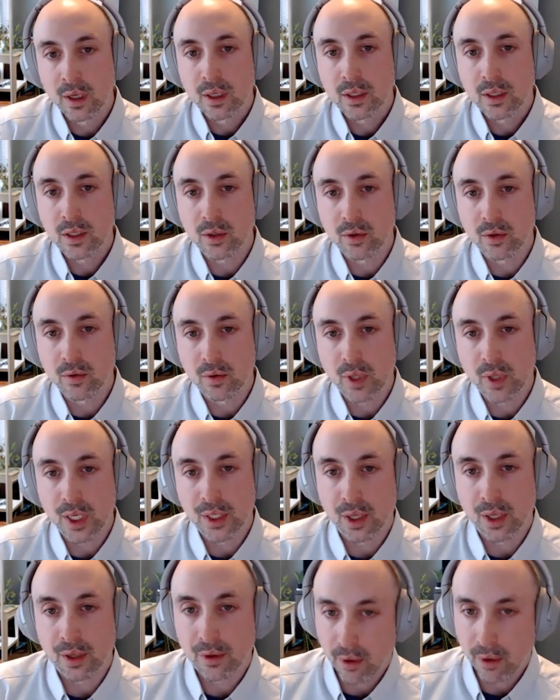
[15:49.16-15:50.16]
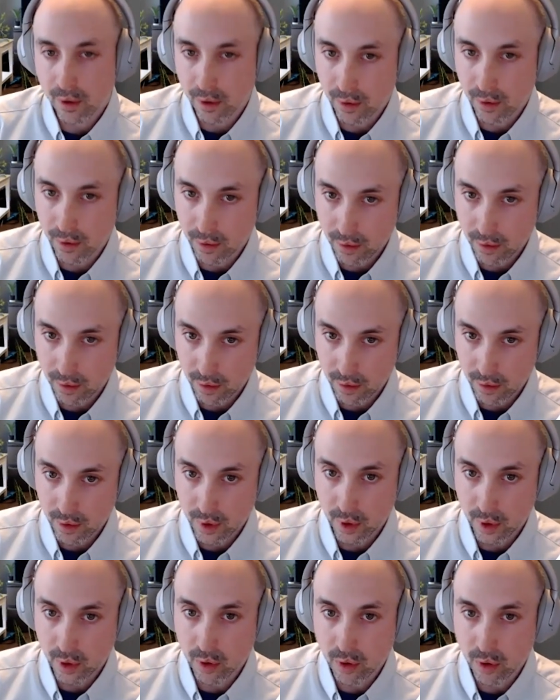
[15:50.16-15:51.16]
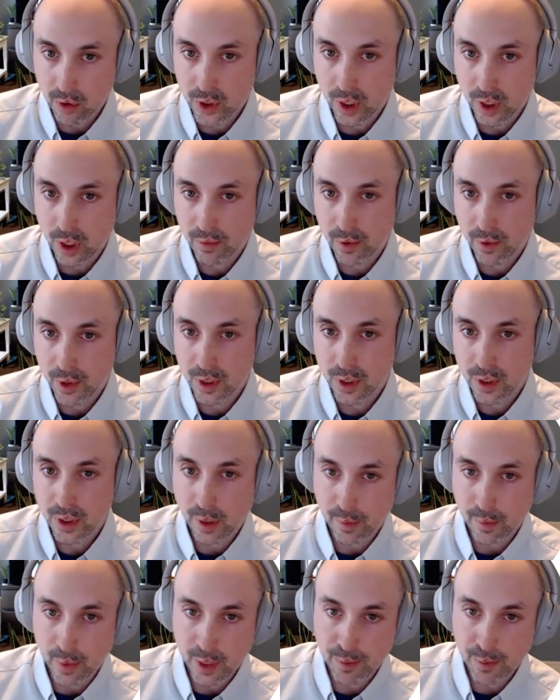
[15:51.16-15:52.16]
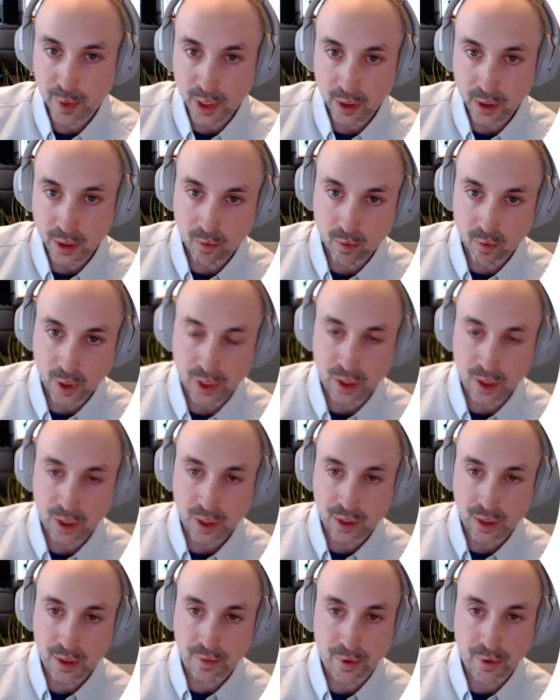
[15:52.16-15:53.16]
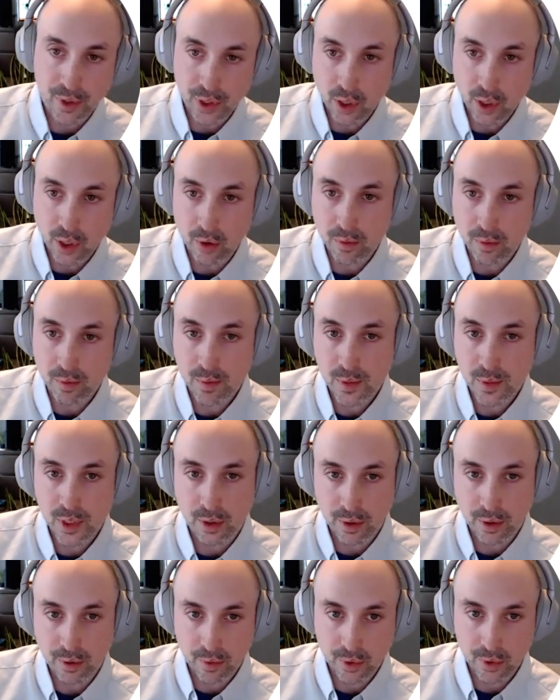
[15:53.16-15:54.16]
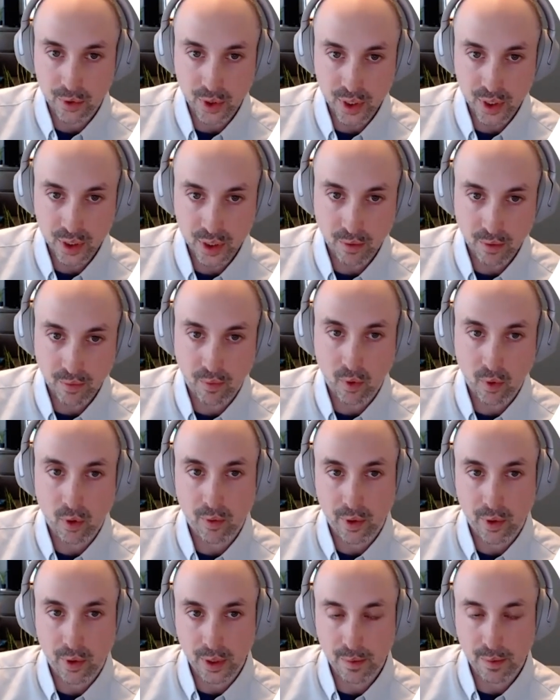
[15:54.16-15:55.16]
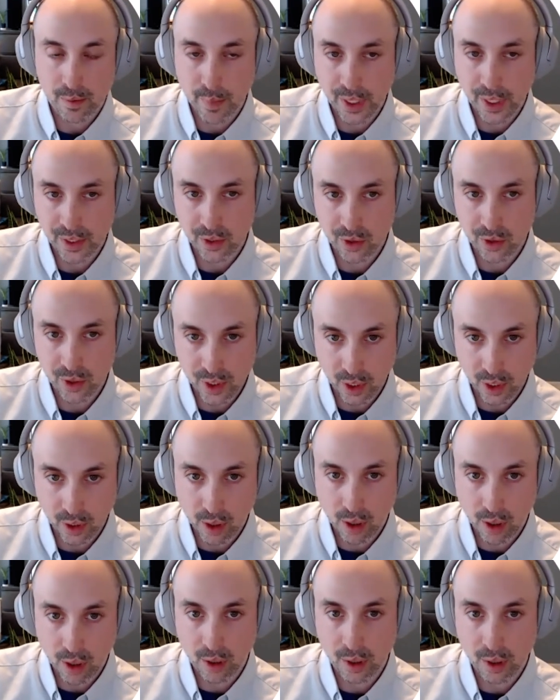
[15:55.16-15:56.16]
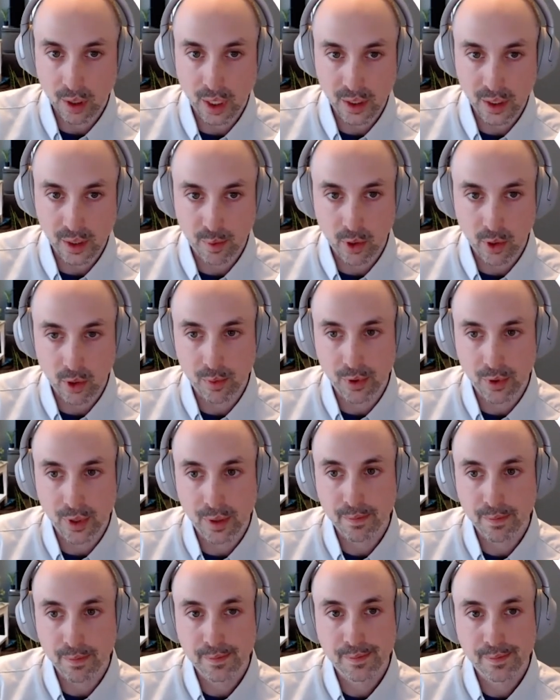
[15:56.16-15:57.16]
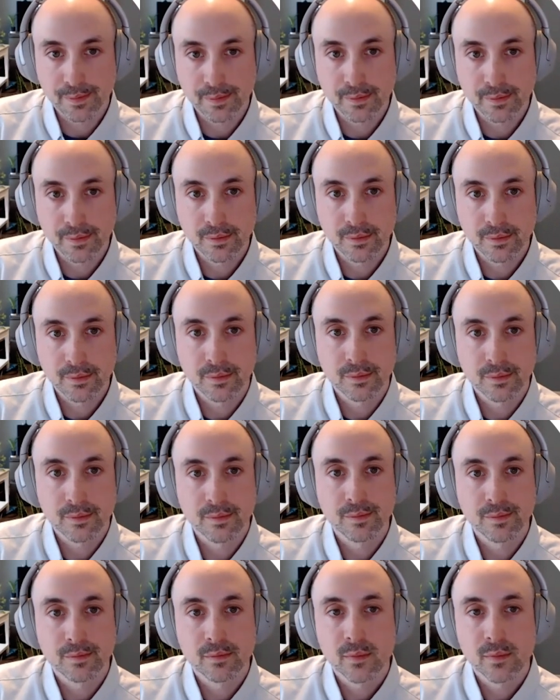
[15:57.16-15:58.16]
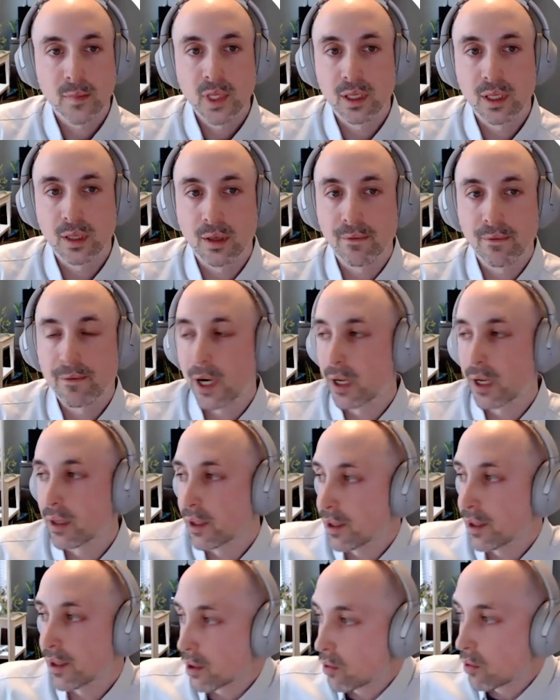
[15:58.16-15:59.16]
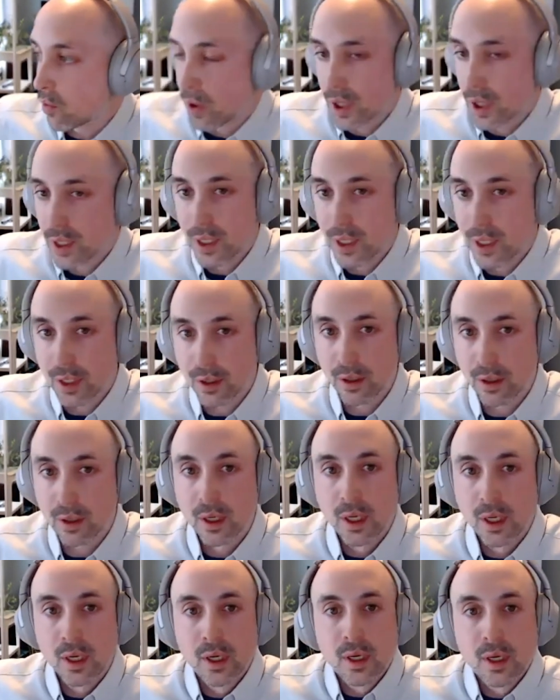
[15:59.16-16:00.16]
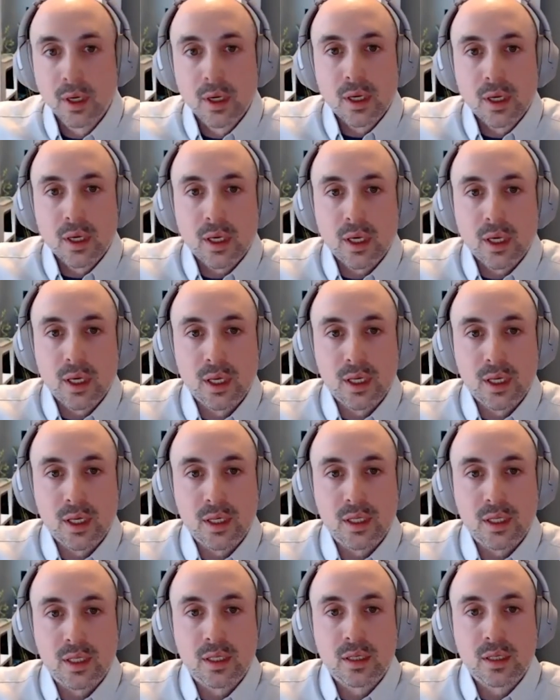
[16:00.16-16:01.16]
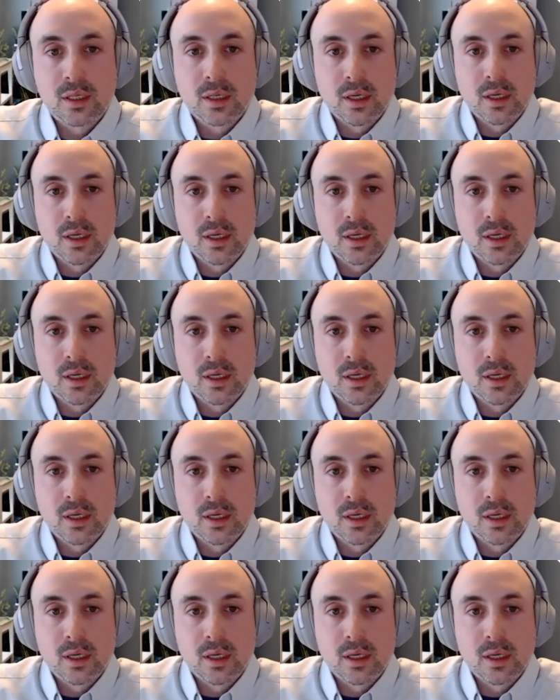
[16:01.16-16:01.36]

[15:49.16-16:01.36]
to another local shard region that might be running on a different node. So it will just forward messages along as appropriate. And then finally, the coordinator uses